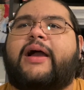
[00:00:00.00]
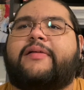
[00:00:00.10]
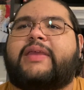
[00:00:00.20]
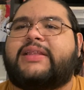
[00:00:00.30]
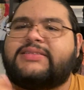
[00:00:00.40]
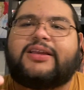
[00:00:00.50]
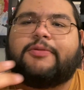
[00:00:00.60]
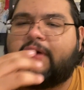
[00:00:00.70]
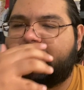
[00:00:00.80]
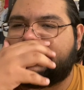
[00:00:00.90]
He doesn't
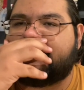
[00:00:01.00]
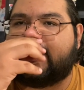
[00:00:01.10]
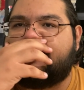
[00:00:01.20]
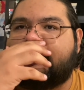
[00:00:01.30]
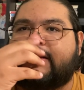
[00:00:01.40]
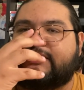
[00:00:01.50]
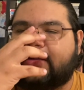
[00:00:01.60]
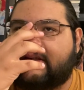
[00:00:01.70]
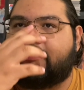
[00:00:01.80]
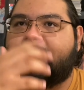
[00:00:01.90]
come off as
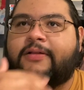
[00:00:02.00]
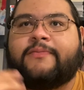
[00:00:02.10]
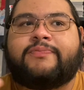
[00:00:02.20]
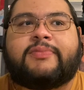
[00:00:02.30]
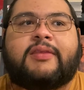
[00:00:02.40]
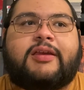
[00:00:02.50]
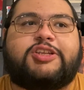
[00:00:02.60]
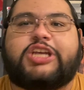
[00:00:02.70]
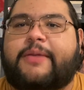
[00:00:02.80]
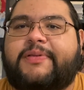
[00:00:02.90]
like
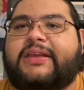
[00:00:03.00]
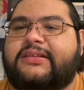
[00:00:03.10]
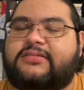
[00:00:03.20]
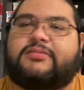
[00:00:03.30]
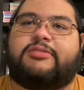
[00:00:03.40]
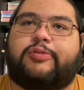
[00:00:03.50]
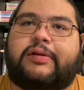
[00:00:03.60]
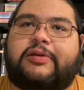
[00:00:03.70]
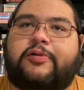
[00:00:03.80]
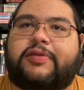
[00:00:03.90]
Japanese
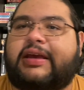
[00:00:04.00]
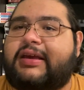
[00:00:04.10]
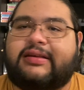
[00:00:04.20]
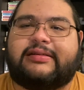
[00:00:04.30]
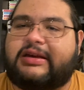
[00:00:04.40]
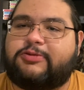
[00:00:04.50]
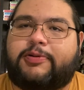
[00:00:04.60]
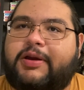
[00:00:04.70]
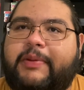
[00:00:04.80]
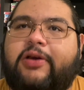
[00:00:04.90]
throughout the whole thing. He sounds
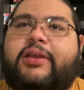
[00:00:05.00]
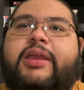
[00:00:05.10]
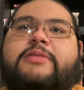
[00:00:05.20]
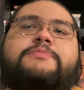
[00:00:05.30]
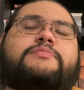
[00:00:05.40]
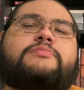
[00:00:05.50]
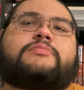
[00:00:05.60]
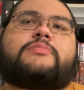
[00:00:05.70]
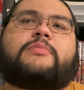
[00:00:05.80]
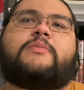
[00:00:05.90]
pretty American.
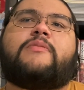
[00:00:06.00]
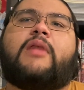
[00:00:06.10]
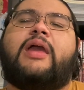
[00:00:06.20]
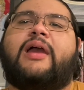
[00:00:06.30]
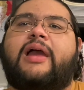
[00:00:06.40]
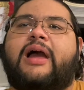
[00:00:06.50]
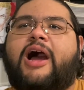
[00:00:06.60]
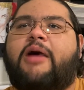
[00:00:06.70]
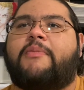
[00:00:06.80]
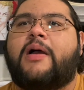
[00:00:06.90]

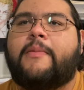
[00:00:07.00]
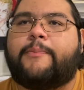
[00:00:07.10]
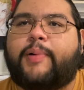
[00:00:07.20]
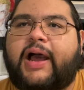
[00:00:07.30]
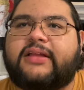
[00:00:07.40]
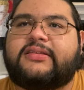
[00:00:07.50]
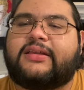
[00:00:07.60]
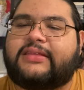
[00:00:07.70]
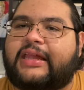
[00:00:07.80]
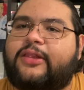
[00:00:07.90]

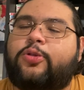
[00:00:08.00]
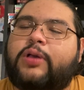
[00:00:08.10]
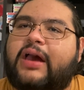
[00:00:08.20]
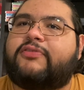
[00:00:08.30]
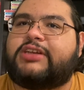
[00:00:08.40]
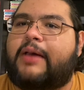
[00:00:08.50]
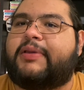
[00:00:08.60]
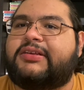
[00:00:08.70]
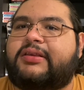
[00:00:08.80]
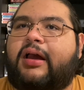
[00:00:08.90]
But they do have
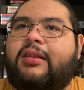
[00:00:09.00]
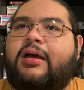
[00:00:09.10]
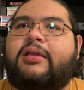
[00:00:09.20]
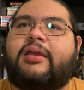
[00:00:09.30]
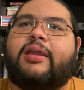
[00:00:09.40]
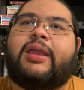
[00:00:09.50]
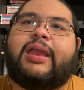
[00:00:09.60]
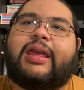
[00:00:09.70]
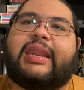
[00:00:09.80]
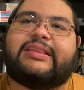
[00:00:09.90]
Japanese dialogue,
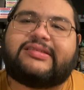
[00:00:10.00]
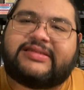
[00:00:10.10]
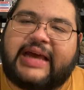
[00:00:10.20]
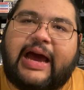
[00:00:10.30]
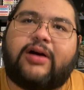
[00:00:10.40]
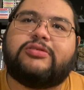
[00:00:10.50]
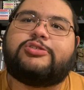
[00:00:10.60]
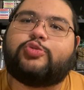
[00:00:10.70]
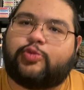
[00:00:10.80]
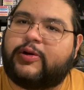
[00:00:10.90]
and it
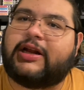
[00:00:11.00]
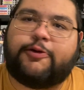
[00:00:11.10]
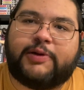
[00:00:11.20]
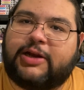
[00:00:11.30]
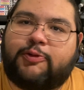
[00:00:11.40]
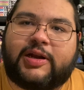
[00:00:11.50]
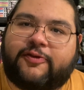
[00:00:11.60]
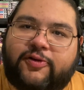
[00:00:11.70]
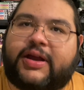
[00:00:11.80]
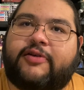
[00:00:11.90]
sounds really, really, really
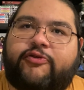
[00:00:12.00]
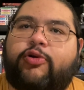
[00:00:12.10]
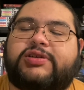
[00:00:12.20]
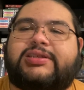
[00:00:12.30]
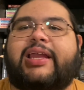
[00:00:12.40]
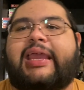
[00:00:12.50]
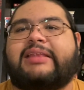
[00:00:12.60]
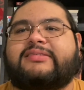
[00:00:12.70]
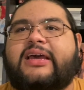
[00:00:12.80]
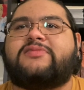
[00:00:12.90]
freaking forced. Like,
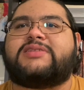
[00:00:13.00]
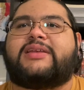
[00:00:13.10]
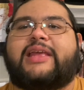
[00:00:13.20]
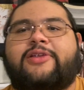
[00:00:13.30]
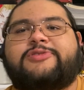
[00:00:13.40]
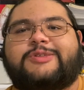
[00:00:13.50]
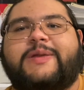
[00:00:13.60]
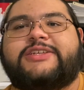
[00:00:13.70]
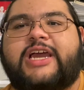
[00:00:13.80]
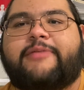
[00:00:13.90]
it sounds like they don't
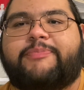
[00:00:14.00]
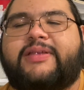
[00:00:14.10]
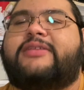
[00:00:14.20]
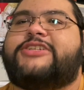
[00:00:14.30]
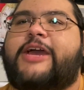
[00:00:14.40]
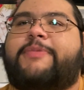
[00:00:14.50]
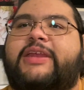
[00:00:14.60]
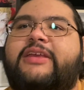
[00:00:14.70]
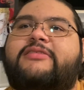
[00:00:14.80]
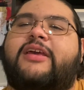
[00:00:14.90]
speak
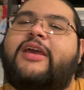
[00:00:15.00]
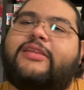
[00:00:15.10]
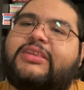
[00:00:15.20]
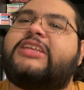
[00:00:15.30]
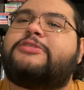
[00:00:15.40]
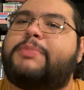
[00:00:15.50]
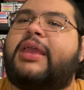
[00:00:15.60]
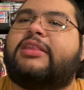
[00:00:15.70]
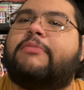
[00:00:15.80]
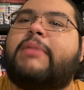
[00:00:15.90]
Japanese. They just
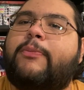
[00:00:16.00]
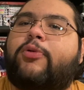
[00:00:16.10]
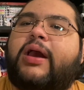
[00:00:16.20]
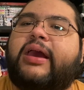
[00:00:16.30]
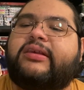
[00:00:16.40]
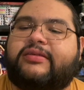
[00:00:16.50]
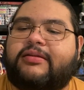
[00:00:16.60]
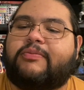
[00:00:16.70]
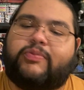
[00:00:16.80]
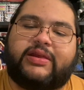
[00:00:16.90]
made them memorize
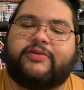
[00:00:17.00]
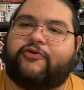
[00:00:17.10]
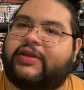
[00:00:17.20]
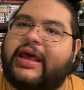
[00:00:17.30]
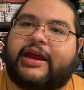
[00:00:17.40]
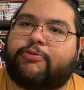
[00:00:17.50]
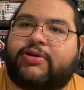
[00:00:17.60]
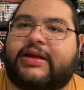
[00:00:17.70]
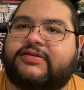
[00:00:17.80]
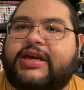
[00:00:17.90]
the phonetic
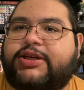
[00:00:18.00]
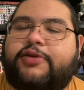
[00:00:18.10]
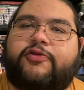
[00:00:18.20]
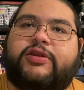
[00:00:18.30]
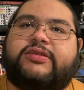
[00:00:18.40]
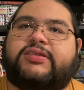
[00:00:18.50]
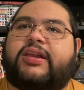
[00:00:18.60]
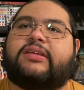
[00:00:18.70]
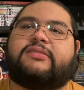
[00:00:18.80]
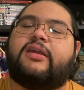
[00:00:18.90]
pronunciation for these
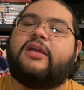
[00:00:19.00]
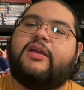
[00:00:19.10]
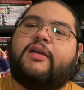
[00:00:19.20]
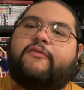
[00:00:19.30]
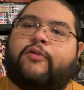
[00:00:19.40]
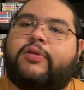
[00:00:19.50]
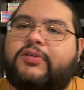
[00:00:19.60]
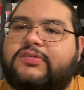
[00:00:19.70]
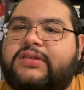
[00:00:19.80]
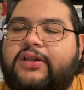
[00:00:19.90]
things for
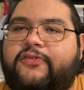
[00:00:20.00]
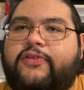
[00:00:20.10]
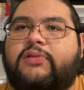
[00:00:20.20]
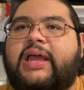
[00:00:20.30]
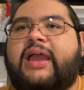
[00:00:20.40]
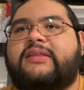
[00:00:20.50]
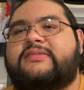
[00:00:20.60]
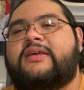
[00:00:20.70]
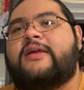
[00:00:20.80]
those little few lines.